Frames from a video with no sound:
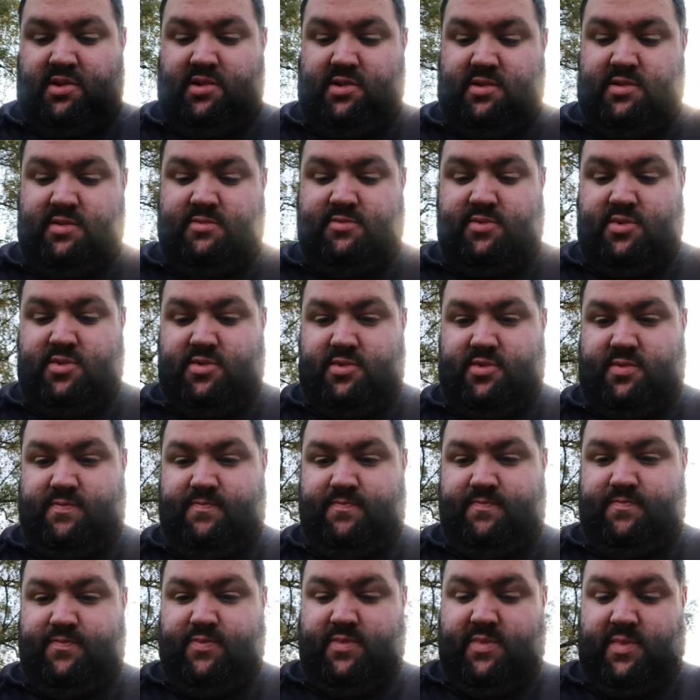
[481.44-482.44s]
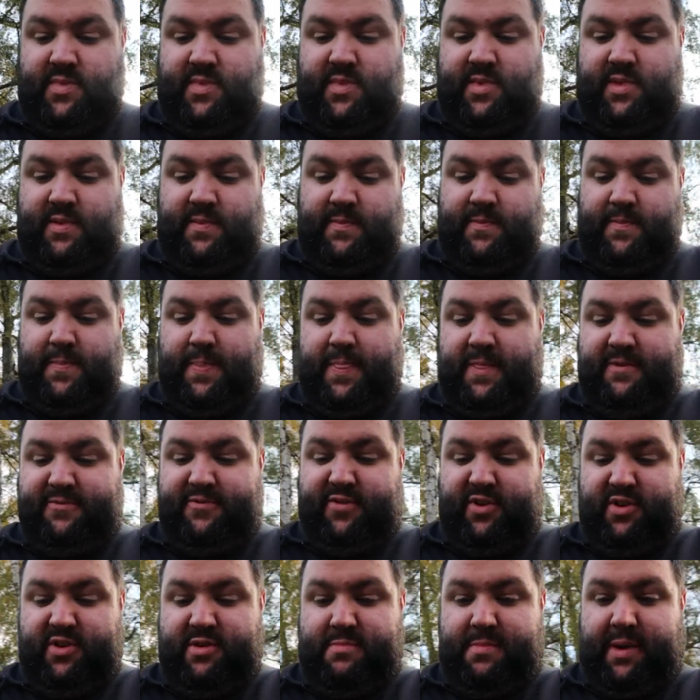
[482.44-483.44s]
Oh, right.
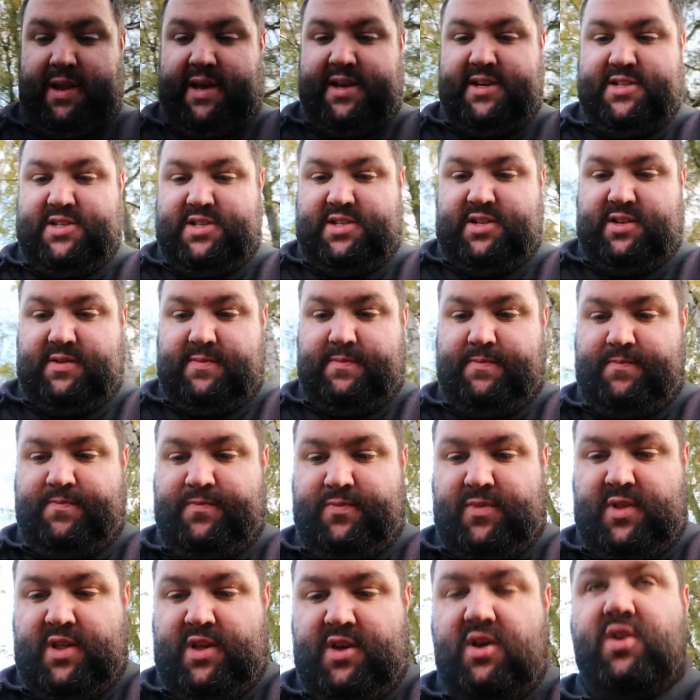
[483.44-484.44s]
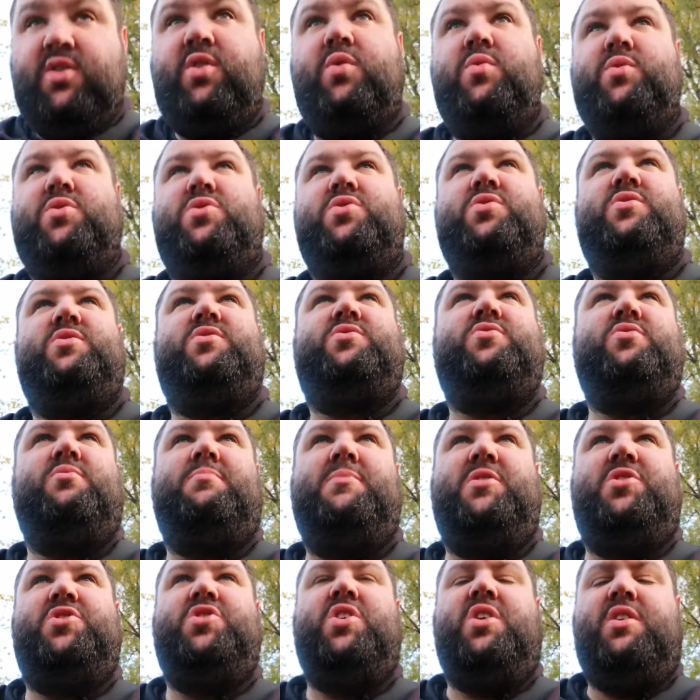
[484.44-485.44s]
Fire blast. Oh, I should have
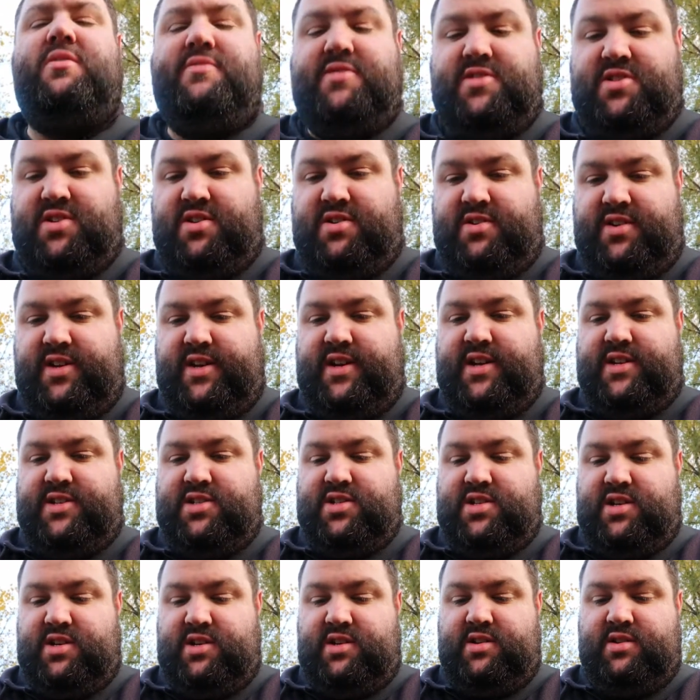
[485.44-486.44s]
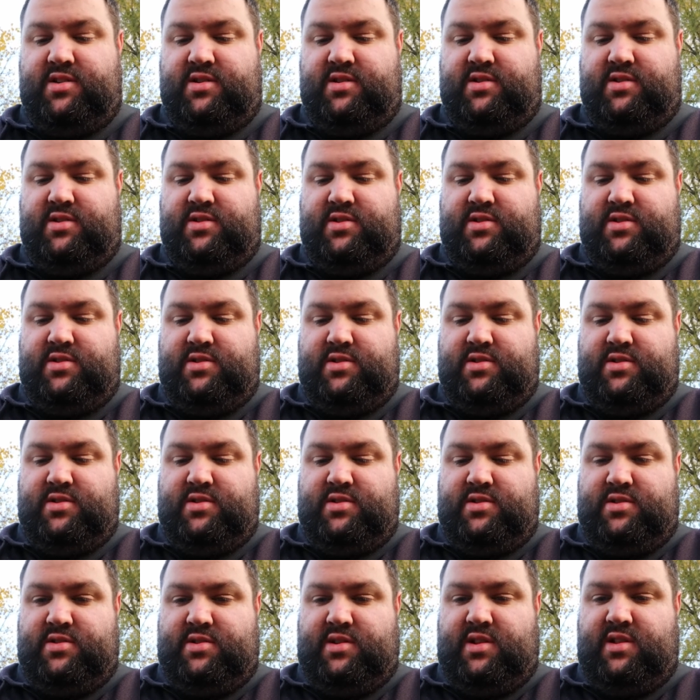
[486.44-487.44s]
took my Charizard in, actually.
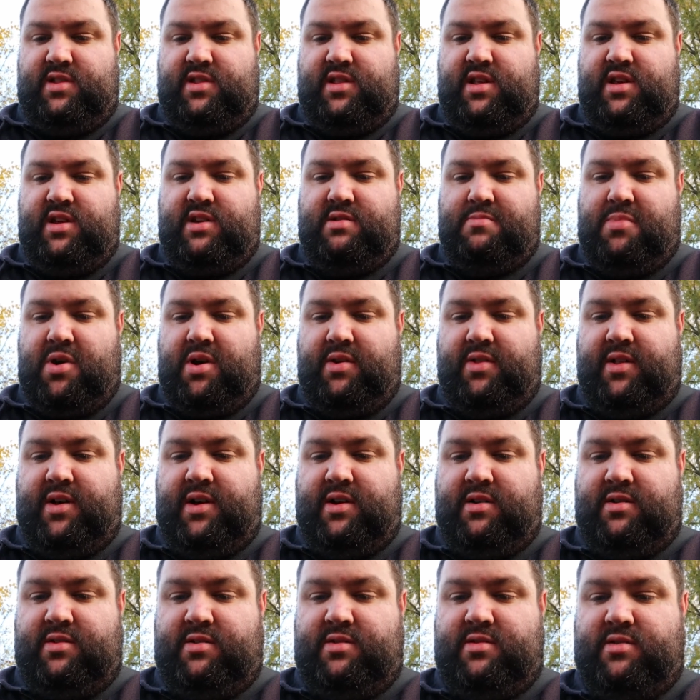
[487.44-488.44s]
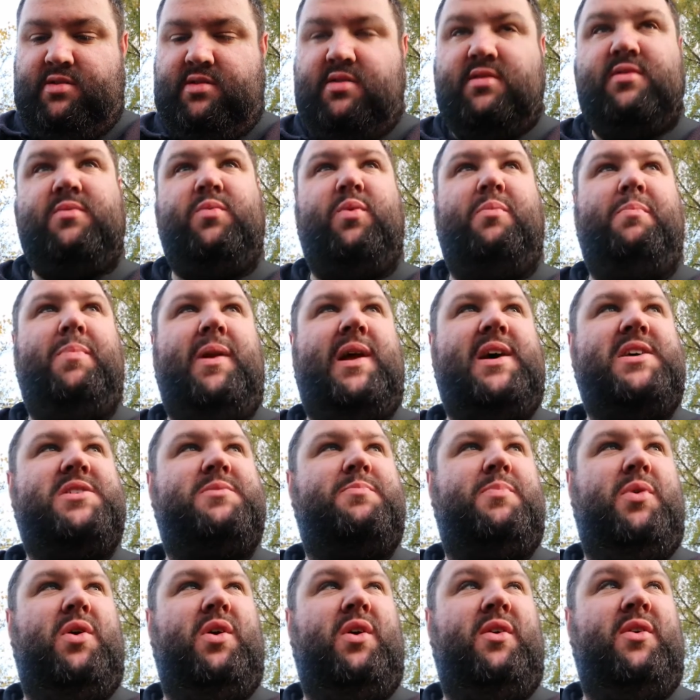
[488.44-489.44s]
Didn't think about that. With
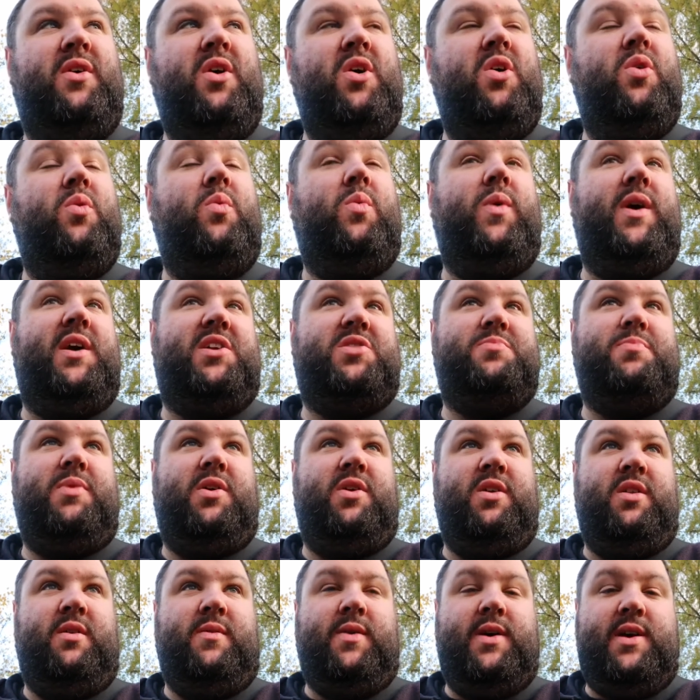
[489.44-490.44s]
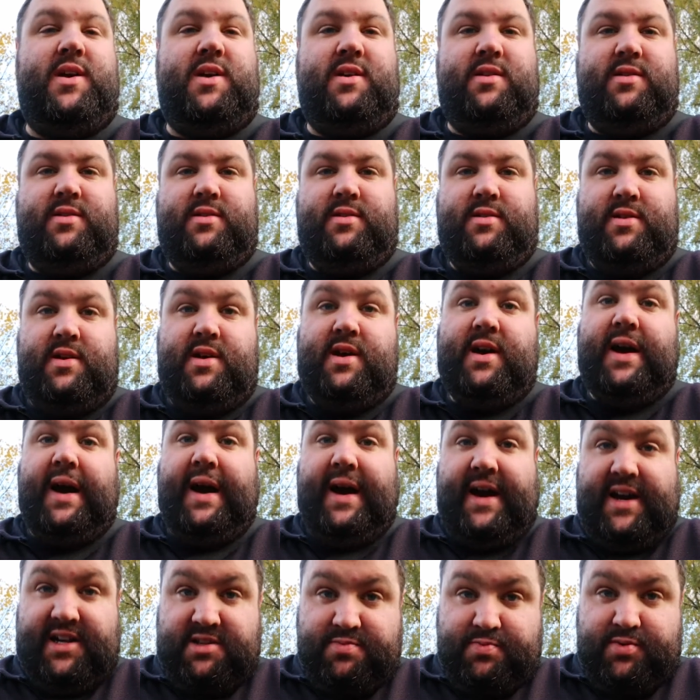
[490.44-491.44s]
blast burn. Which, by the way,
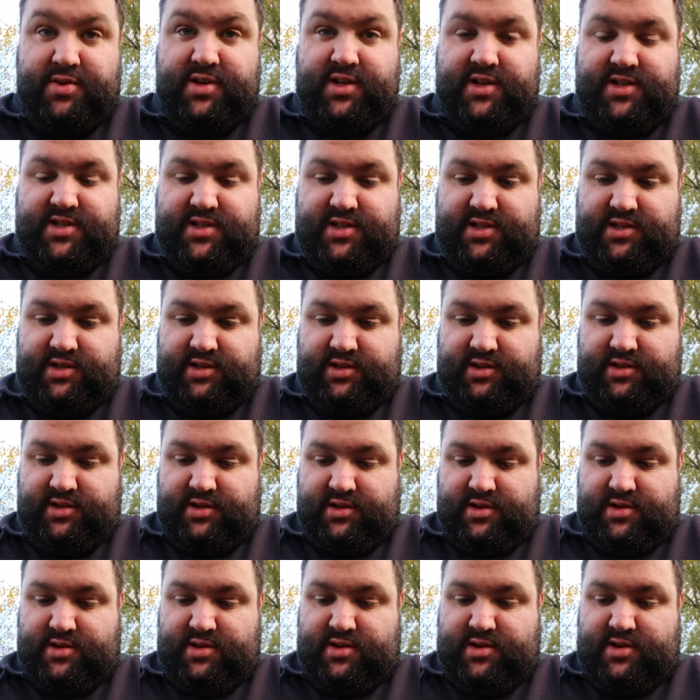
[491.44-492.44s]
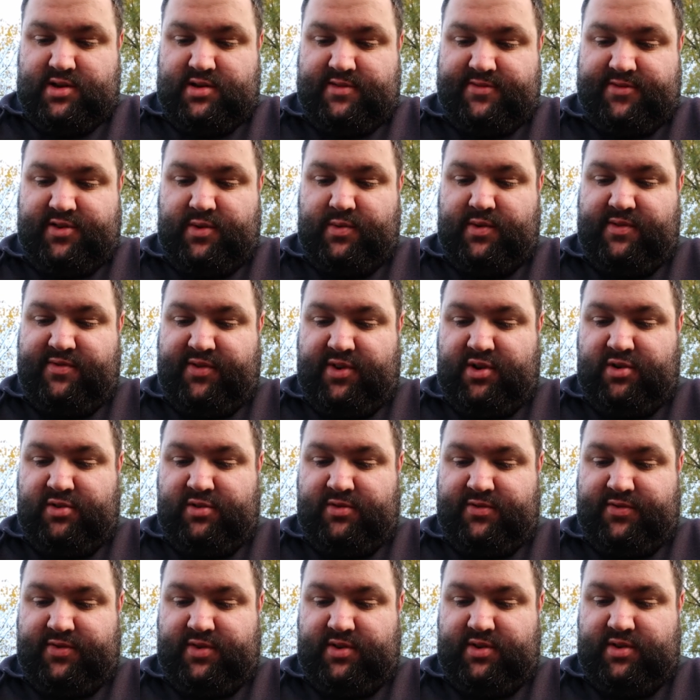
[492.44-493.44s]
as predicted, if you
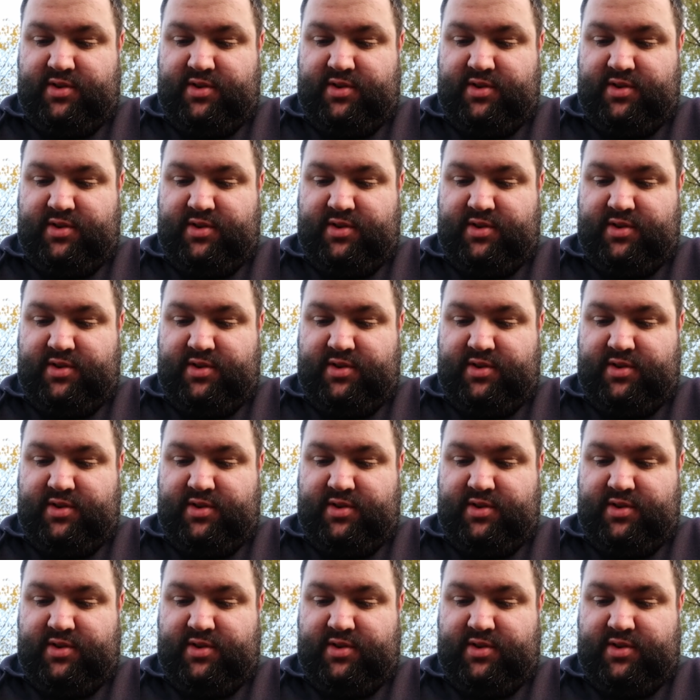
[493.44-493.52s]
evolve